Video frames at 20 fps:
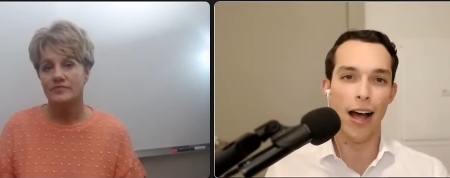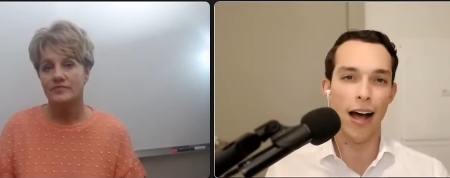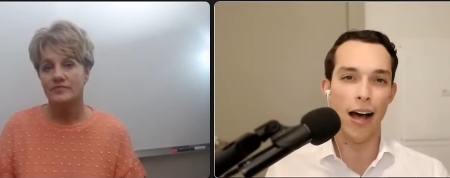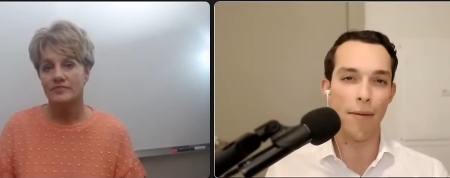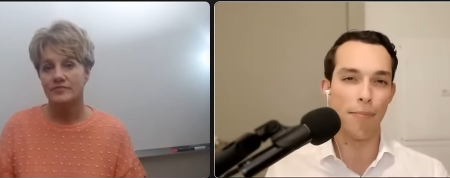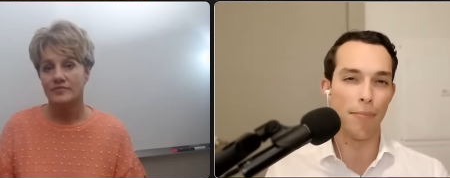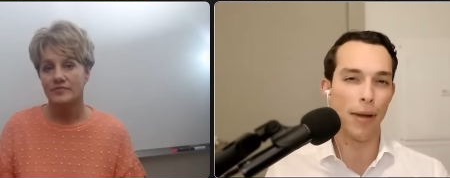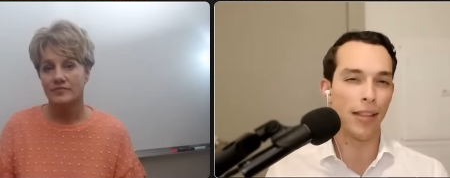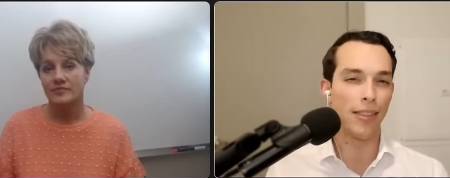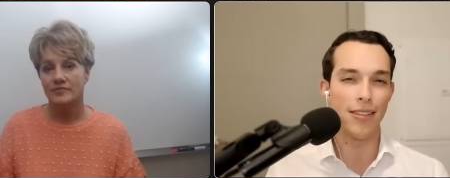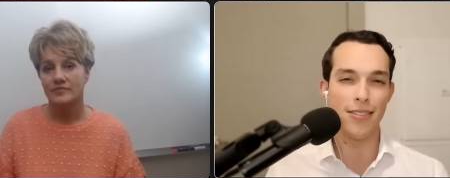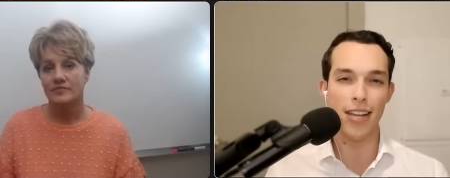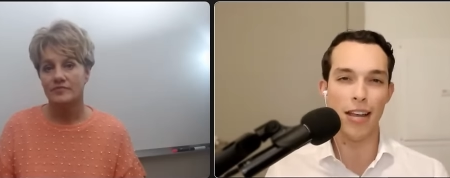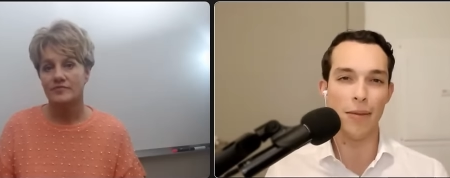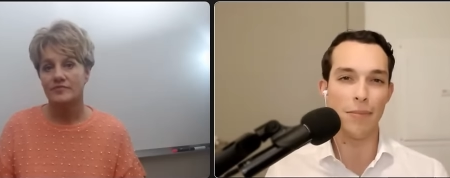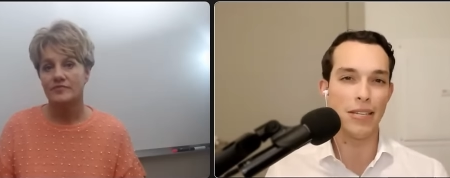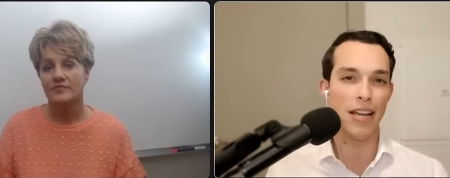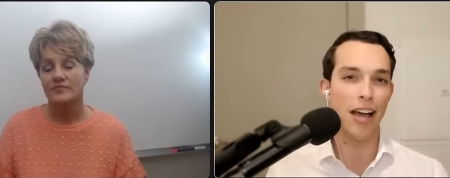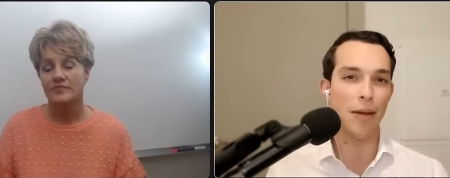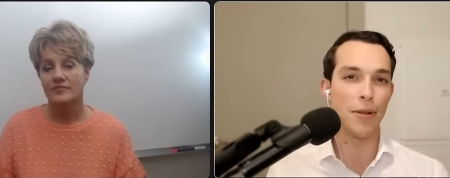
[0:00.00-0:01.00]
Speaker 1: Um, but at the
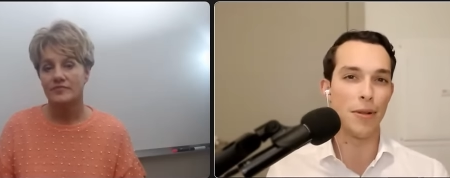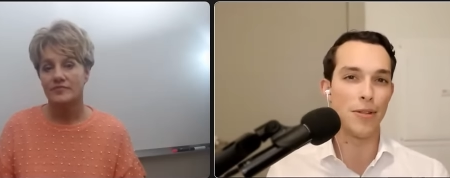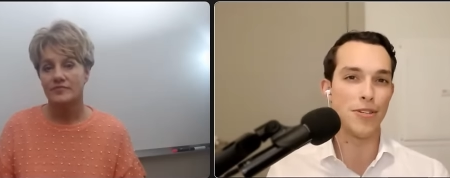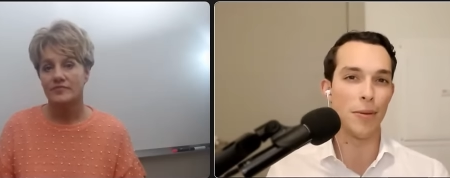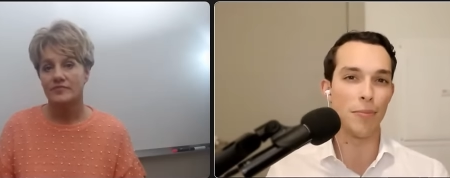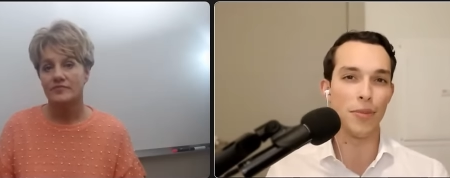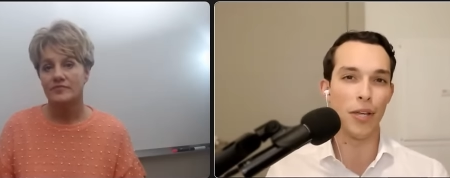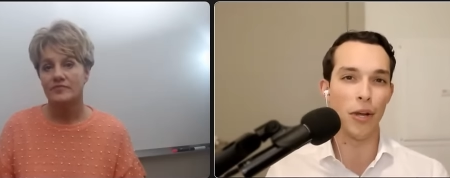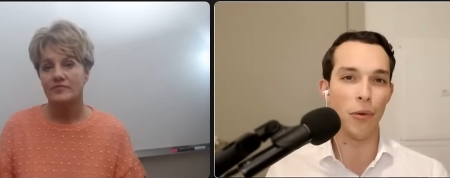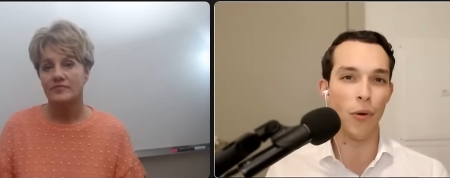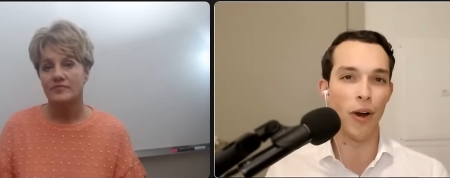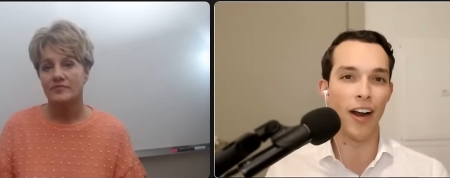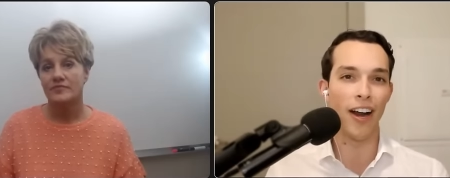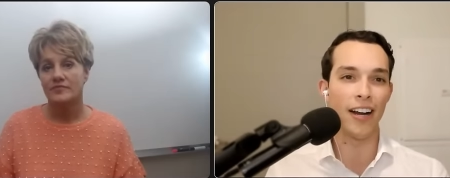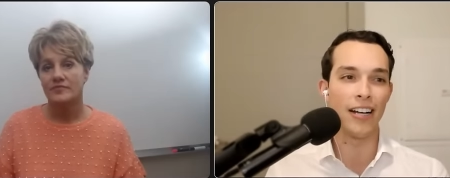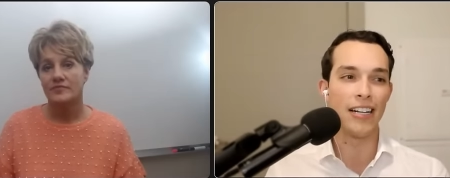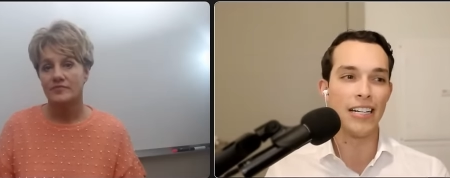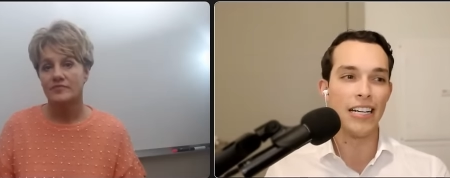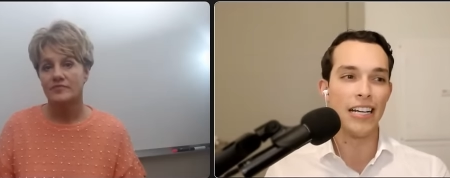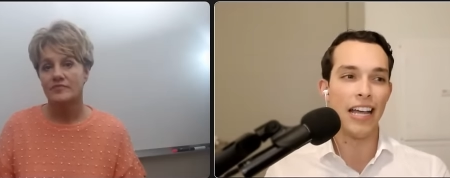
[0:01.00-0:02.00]
same time, it's something
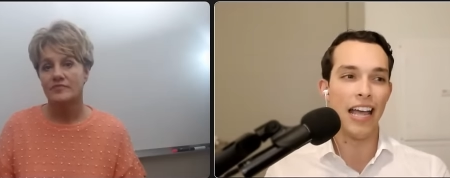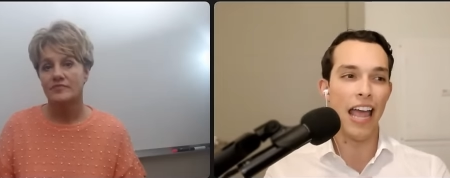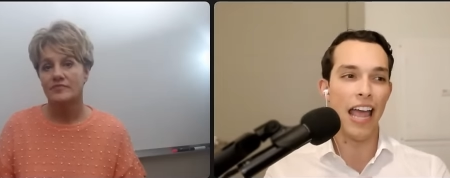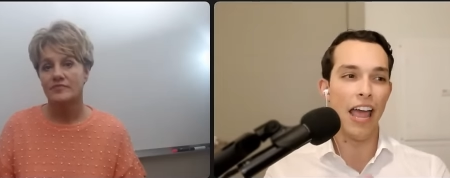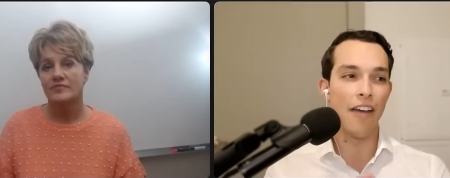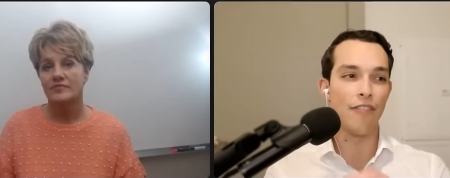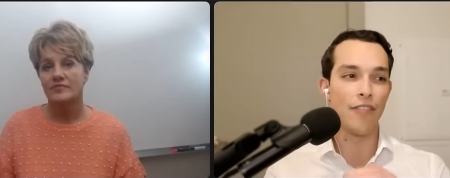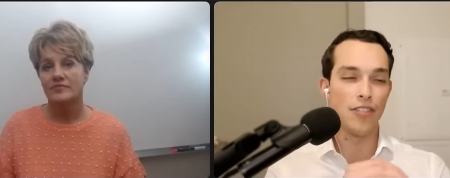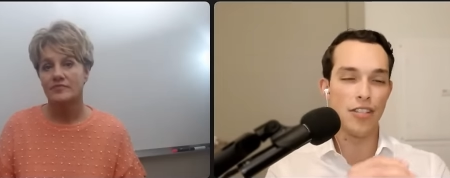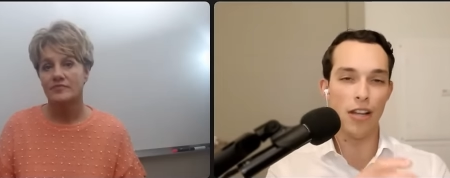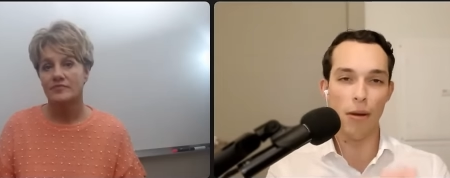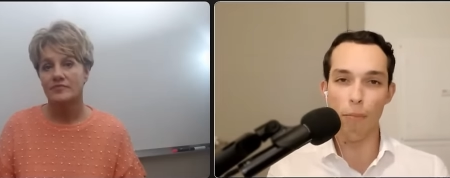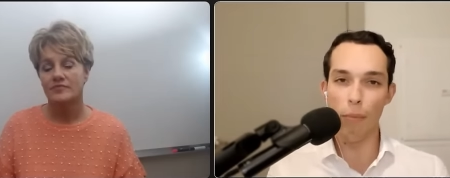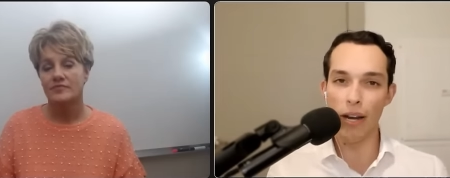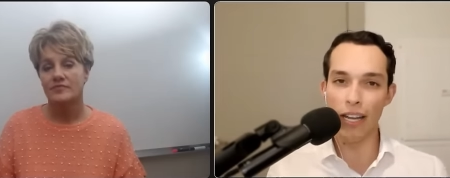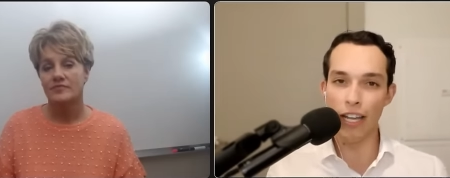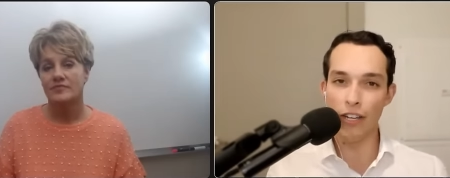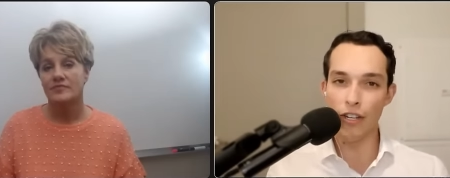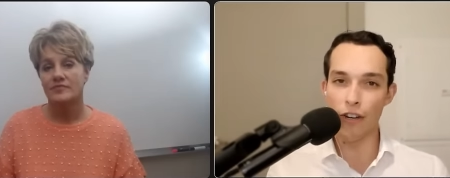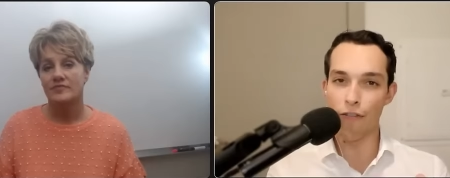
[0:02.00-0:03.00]
where if
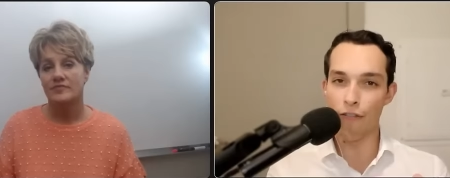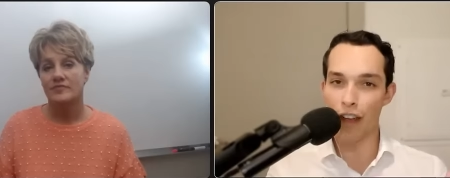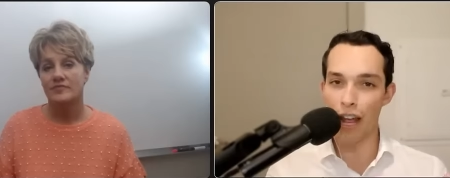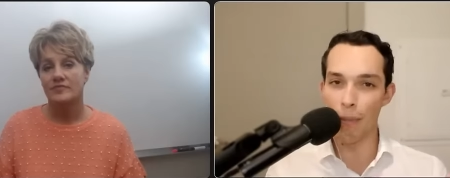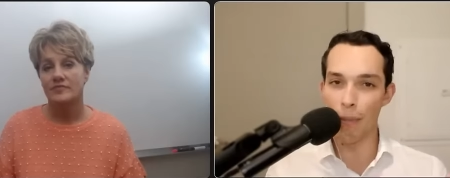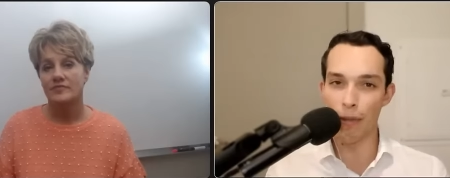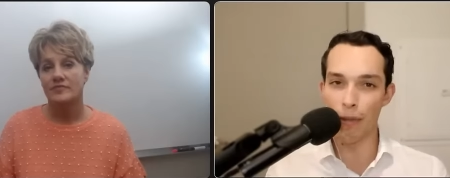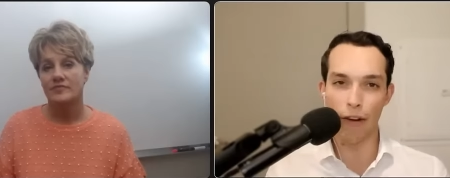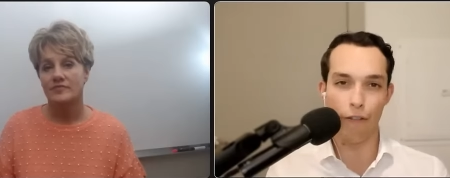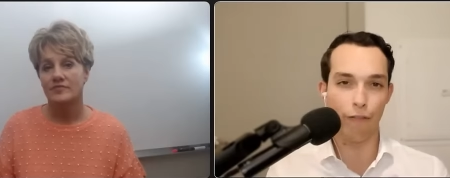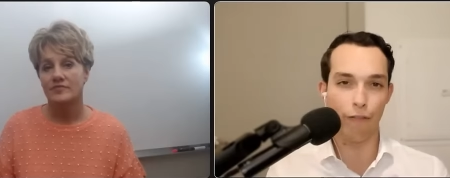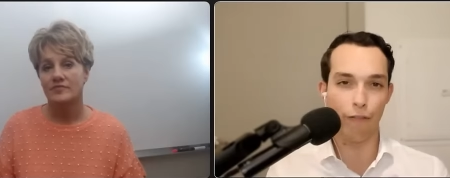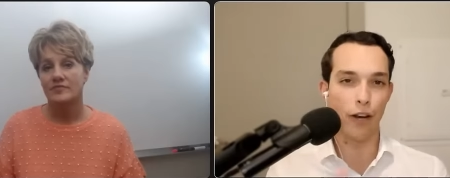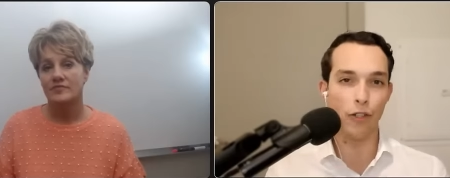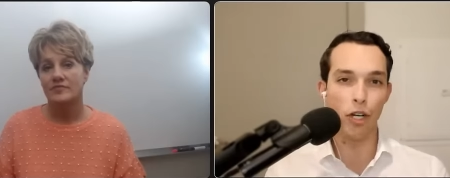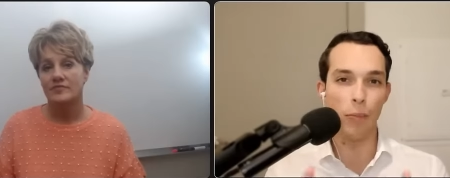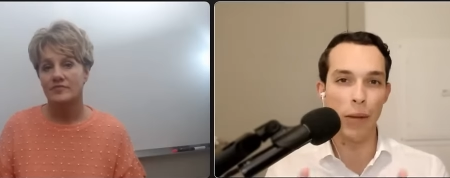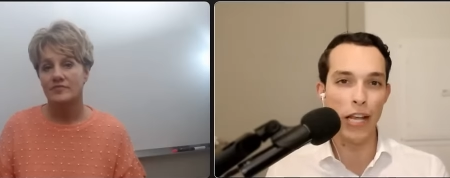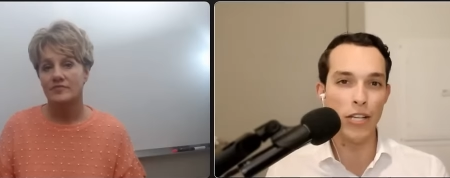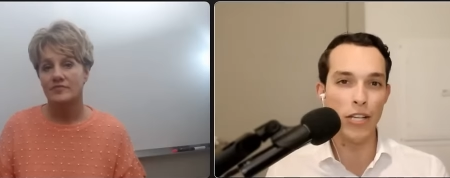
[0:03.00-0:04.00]
somebody in your family or friend